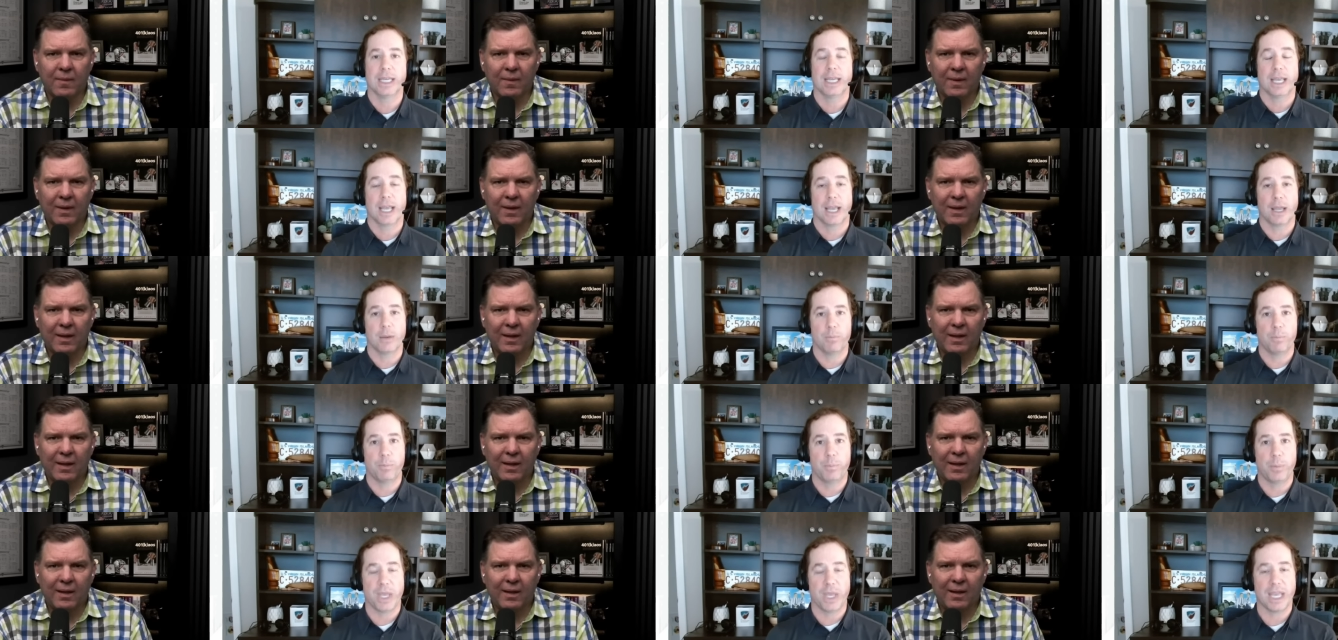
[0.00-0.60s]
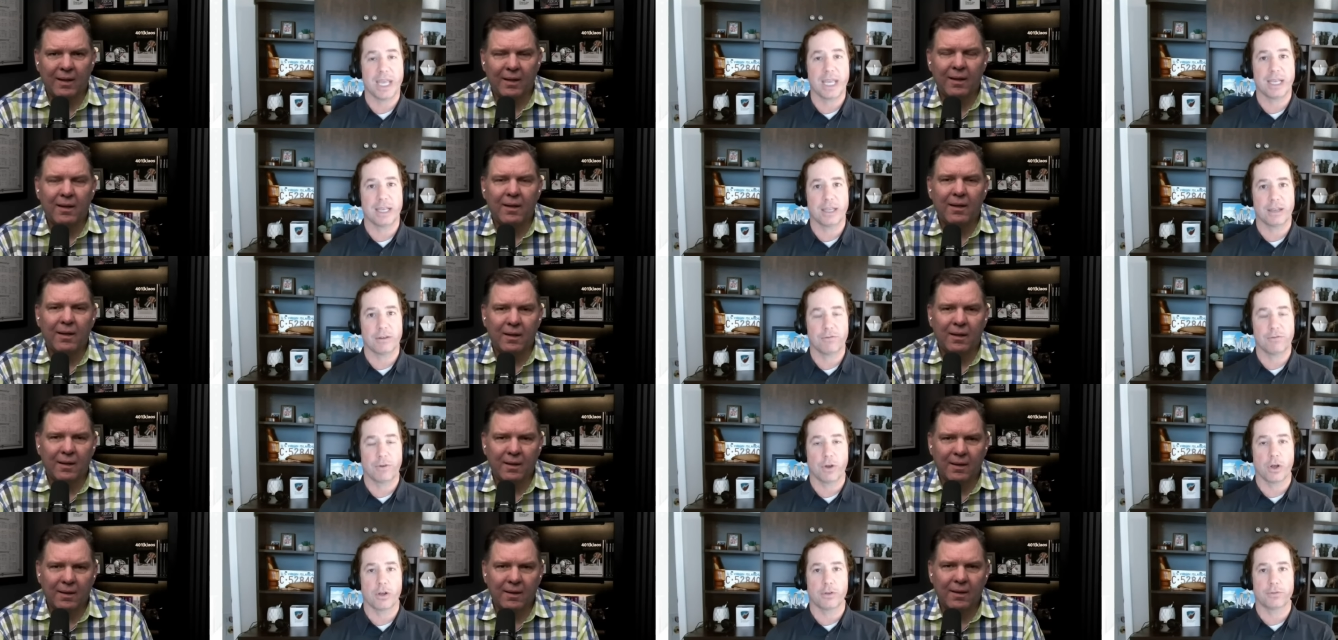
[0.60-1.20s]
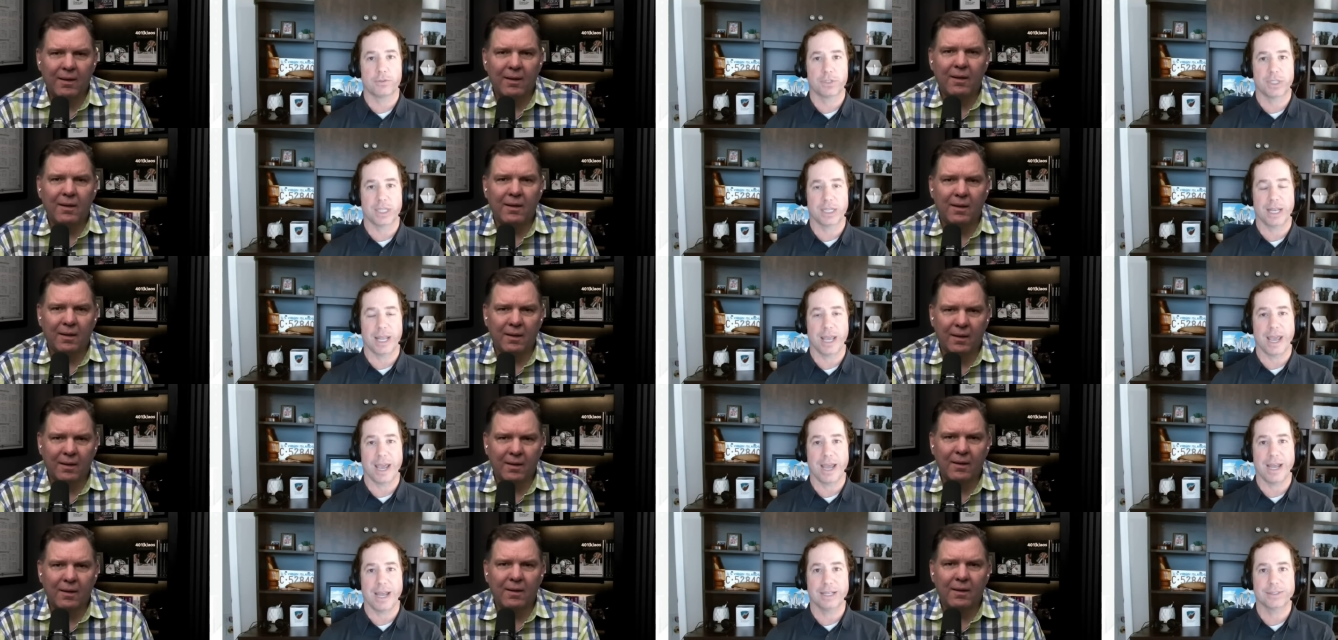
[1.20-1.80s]
Speaker 1: And being involved in
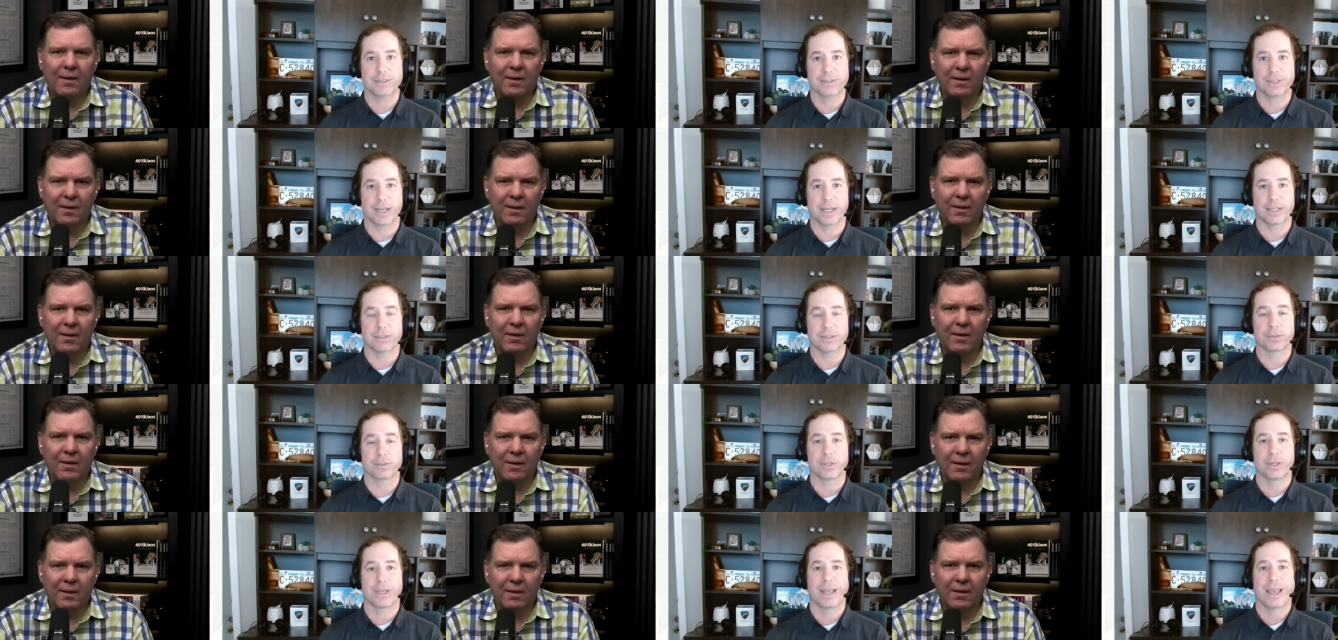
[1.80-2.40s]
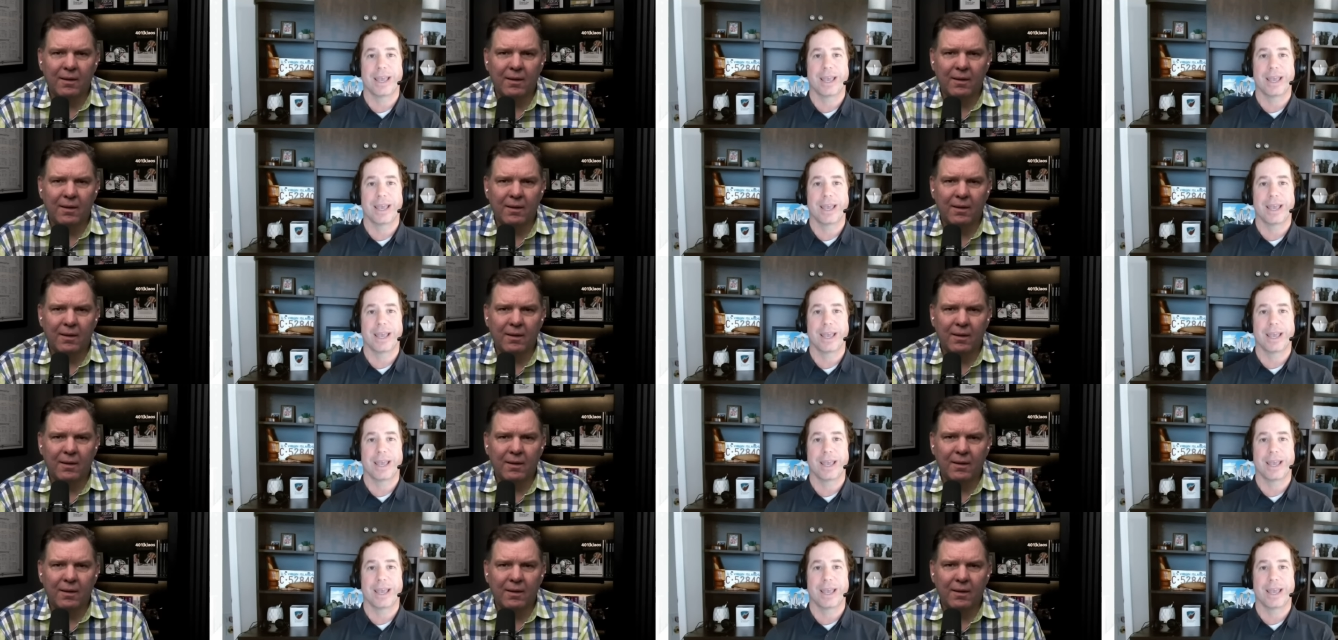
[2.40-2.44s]
assets